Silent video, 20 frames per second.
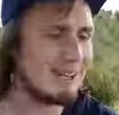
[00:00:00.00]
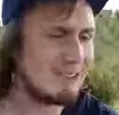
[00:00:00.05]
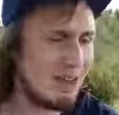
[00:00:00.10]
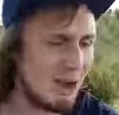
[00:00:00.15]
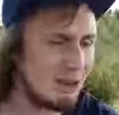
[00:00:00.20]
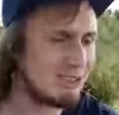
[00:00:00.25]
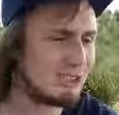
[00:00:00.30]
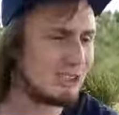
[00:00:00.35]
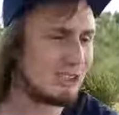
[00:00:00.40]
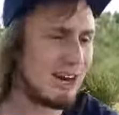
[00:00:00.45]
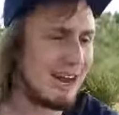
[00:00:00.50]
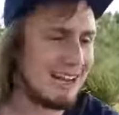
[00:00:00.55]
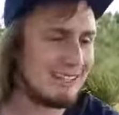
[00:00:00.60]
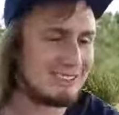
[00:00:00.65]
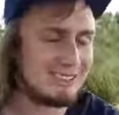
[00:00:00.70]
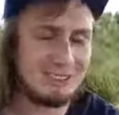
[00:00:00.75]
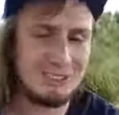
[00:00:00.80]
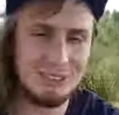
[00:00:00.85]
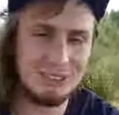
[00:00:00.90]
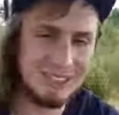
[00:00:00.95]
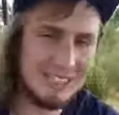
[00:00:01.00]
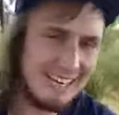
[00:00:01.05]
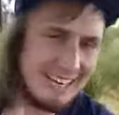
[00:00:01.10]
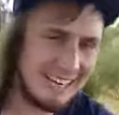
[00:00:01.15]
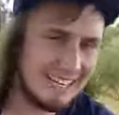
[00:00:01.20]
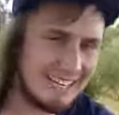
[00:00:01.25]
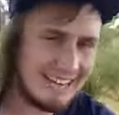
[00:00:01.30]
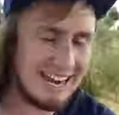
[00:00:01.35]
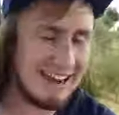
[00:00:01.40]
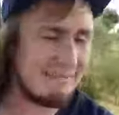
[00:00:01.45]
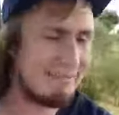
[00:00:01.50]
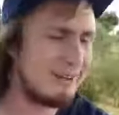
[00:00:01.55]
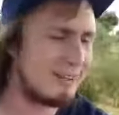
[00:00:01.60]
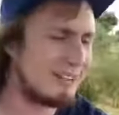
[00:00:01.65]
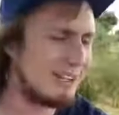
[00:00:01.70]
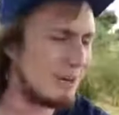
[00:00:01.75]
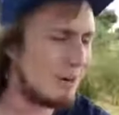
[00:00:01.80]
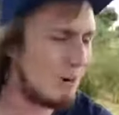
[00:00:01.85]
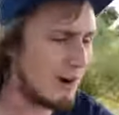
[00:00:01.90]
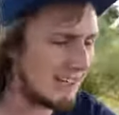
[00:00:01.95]
Don't try to hit
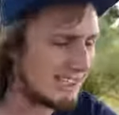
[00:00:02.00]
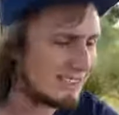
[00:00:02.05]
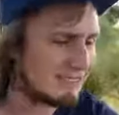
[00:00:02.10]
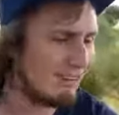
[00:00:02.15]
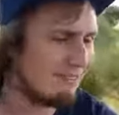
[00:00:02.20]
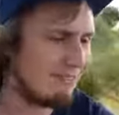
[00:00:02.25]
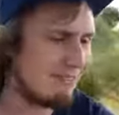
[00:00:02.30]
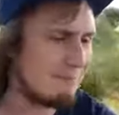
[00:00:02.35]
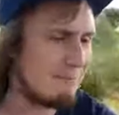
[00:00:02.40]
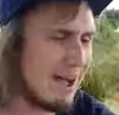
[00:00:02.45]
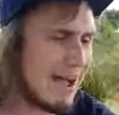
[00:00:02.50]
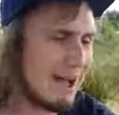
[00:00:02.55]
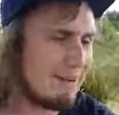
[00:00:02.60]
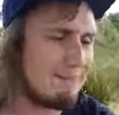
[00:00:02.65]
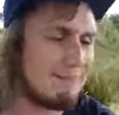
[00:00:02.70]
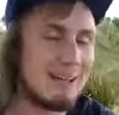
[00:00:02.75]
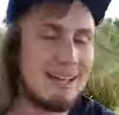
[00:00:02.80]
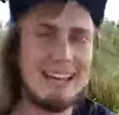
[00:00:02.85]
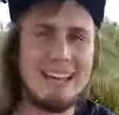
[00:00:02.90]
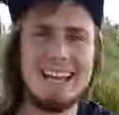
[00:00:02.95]
everything once with a bam.